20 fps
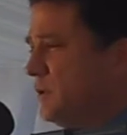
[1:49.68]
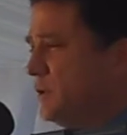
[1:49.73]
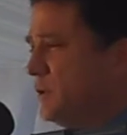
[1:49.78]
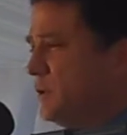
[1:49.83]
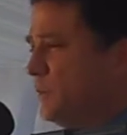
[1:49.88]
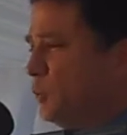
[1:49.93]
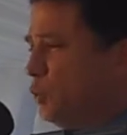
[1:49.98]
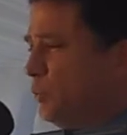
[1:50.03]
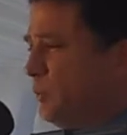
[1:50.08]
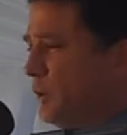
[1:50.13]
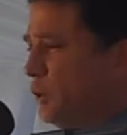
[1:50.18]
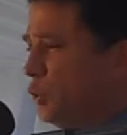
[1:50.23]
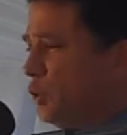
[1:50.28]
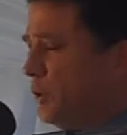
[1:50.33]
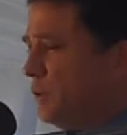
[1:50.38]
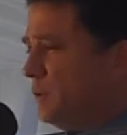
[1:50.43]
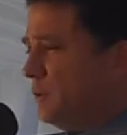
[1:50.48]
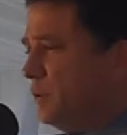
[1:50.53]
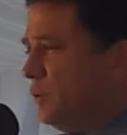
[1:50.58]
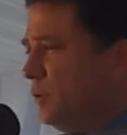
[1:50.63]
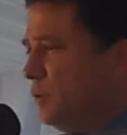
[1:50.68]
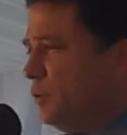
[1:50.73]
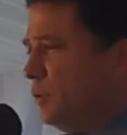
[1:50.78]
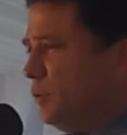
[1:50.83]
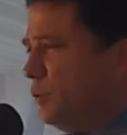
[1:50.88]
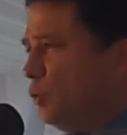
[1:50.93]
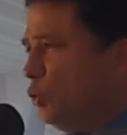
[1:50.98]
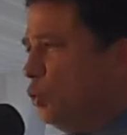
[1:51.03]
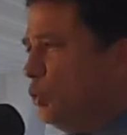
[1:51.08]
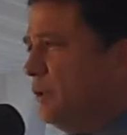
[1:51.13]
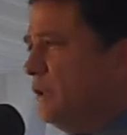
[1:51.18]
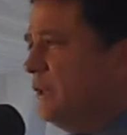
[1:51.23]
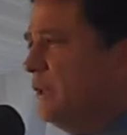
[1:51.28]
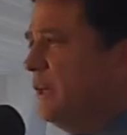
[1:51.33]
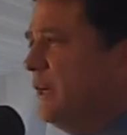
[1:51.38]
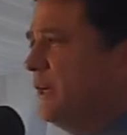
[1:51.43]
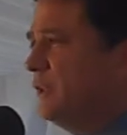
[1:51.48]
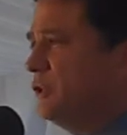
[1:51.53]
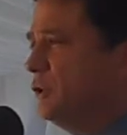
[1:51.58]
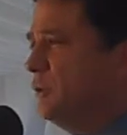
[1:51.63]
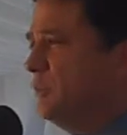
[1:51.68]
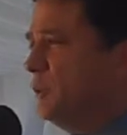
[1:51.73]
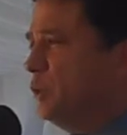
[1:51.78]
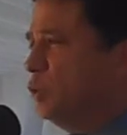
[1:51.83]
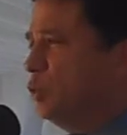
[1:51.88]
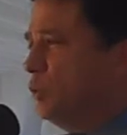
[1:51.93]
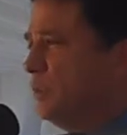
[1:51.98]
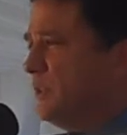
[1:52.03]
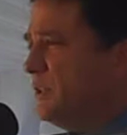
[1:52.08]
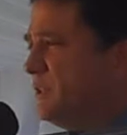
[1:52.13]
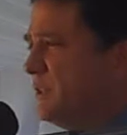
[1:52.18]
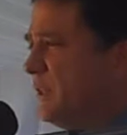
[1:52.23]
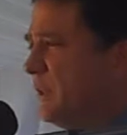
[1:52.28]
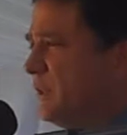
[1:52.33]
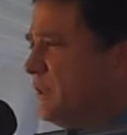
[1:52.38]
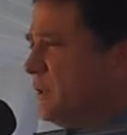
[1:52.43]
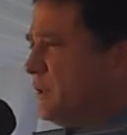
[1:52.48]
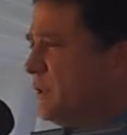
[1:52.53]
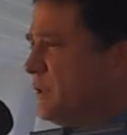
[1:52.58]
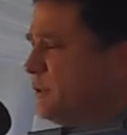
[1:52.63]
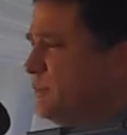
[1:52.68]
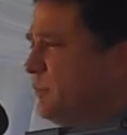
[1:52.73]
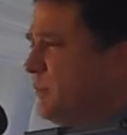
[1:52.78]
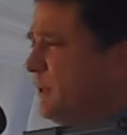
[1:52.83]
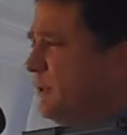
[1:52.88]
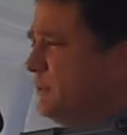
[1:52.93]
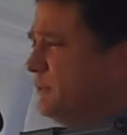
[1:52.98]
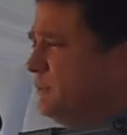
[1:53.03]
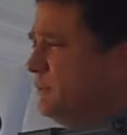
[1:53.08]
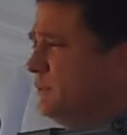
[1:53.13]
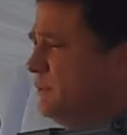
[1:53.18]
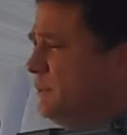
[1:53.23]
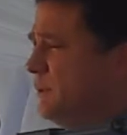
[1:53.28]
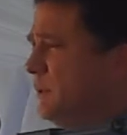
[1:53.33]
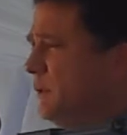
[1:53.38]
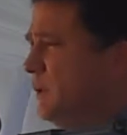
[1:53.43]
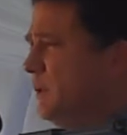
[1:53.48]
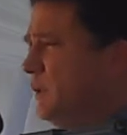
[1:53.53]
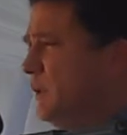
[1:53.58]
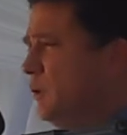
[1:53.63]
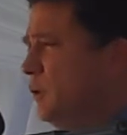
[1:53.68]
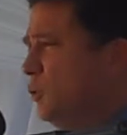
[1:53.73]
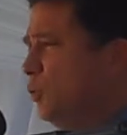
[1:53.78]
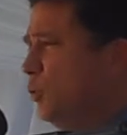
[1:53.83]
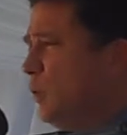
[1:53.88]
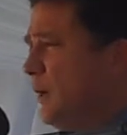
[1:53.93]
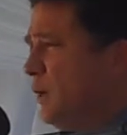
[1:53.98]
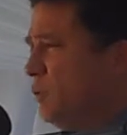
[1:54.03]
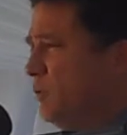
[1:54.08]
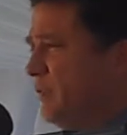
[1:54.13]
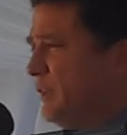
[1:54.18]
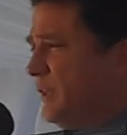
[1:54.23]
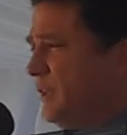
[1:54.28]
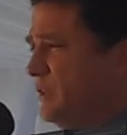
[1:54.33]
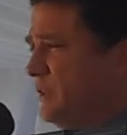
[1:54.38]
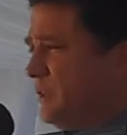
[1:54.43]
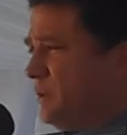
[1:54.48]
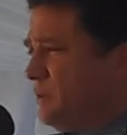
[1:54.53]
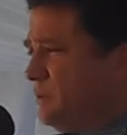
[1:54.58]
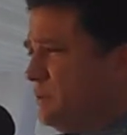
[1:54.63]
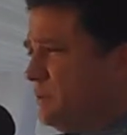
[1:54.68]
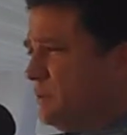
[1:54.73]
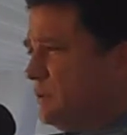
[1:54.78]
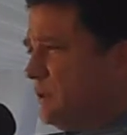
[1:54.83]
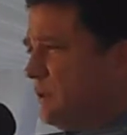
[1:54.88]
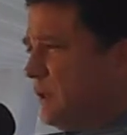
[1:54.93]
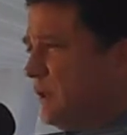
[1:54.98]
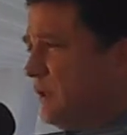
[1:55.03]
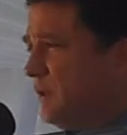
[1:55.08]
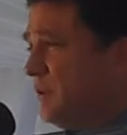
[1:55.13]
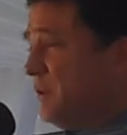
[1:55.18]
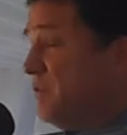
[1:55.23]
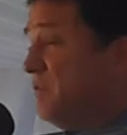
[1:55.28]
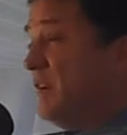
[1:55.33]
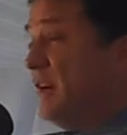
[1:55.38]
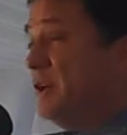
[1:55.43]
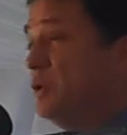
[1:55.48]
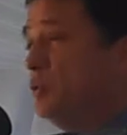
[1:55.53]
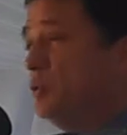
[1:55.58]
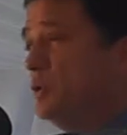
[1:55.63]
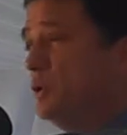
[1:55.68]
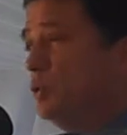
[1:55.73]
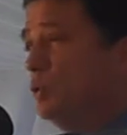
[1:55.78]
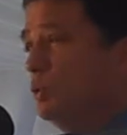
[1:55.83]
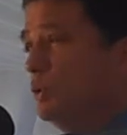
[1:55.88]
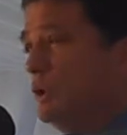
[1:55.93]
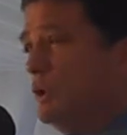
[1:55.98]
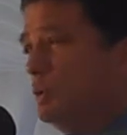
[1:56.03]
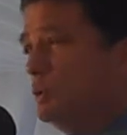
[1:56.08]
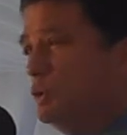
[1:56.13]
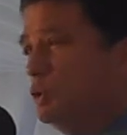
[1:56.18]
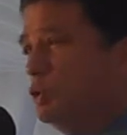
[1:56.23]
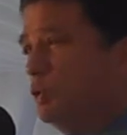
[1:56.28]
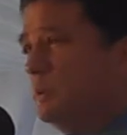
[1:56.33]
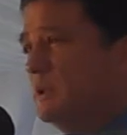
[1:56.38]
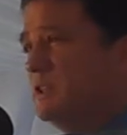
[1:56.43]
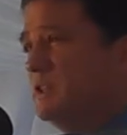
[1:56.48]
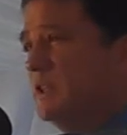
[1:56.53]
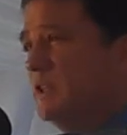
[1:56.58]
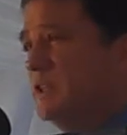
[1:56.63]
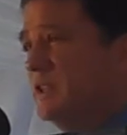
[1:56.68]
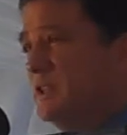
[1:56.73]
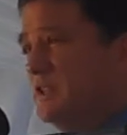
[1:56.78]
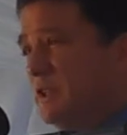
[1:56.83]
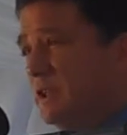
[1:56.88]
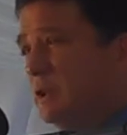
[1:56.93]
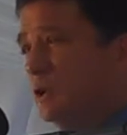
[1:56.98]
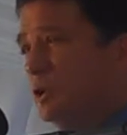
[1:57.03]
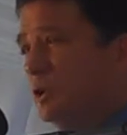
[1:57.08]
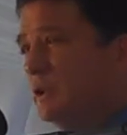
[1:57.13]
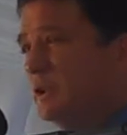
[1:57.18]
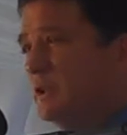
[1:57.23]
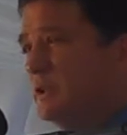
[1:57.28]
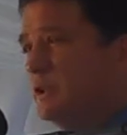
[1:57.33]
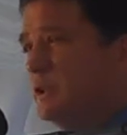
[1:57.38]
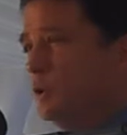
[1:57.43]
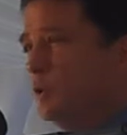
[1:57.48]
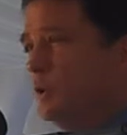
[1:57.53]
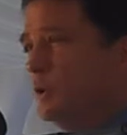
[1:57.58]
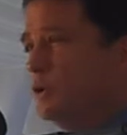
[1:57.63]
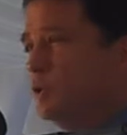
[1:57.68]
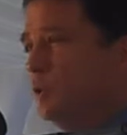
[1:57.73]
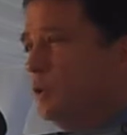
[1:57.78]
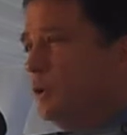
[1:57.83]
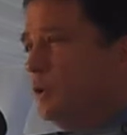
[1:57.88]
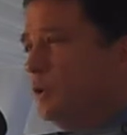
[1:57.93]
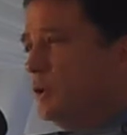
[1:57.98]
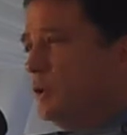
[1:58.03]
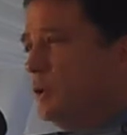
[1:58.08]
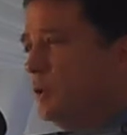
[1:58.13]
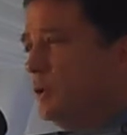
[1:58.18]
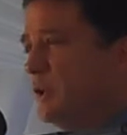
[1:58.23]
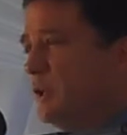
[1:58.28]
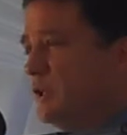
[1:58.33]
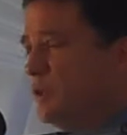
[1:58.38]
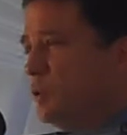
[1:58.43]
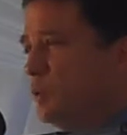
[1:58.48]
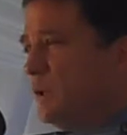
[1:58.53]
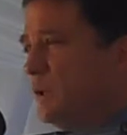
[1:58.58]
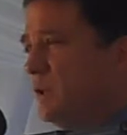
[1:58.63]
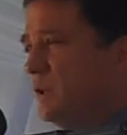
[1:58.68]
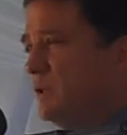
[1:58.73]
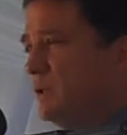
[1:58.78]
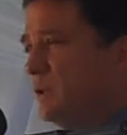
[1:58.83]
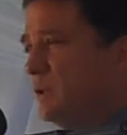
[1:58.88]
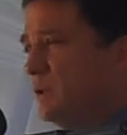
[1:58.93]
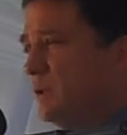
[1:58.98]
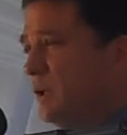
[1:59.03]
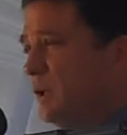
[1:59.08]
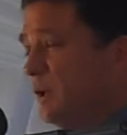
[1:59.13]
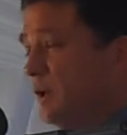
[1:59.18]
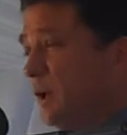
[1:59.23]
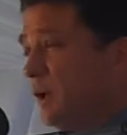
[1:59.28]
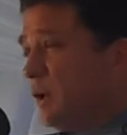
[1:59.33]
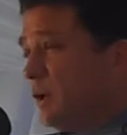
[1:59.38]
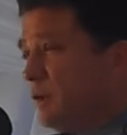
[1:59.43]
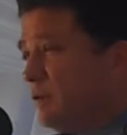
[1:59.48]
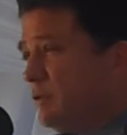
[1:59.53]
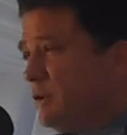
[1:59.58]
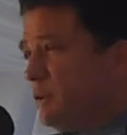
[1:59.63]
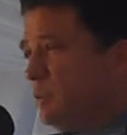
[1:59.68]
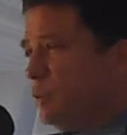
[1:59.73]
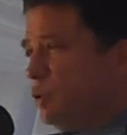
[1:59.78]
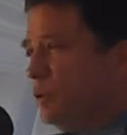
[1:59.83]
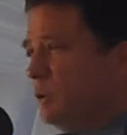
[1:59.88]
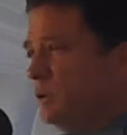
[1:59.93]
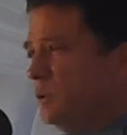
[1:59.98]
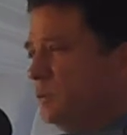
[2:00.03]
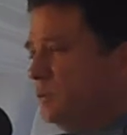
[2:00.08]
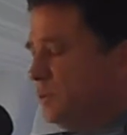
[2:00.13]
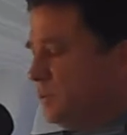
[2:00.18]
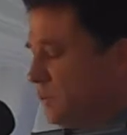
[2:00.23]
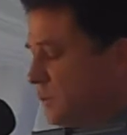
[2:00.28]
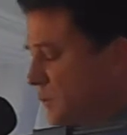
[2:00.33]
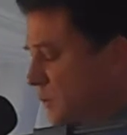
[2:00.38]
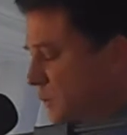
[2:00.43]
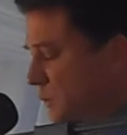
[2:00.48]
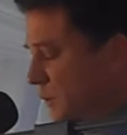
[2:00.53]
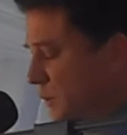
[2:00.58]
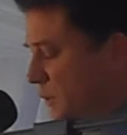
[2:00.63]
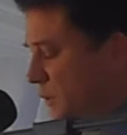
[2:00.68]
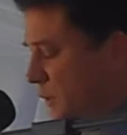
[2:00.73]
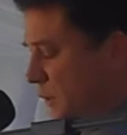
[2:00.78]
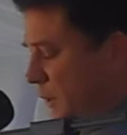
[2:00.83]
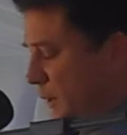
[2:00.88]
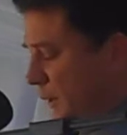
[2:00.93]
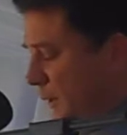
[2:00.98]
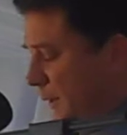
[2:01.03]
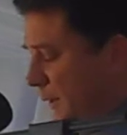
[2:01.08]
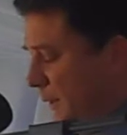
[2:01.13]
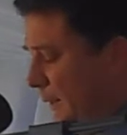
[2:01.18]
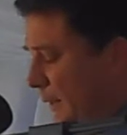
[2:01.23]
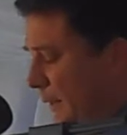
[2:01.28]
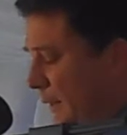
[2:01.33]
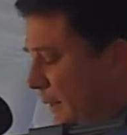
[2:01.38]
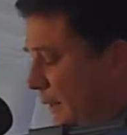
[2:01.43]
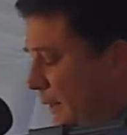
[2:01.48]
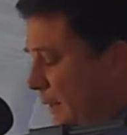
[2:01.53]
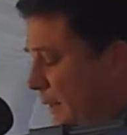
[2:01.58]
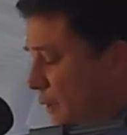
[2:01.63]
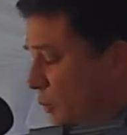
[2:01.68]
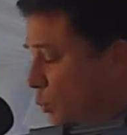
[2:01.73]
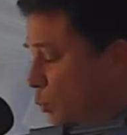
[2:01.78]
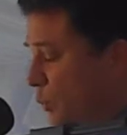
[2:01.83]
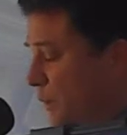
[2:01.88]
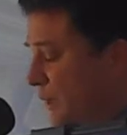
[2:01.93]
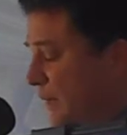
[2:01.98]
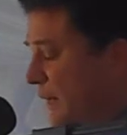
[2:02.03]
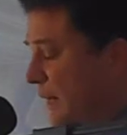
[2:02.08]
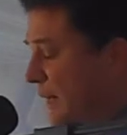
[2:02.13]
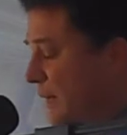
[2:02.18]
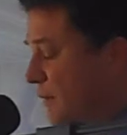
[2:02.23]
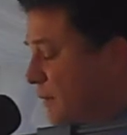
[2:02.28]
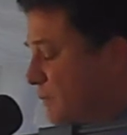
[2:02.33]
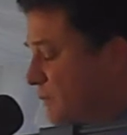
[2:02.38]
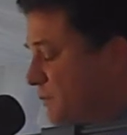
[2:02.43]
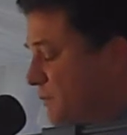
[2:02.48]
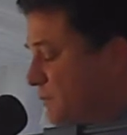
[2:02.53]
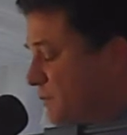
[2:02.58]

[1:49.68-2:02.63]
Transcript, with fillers: Some of you may not know the connection, but Norman Center has been renovated and uh, invite you to go down to Centre and take a look and see what's going on down there as well. There's a, a, a lovely mall. Uh, we have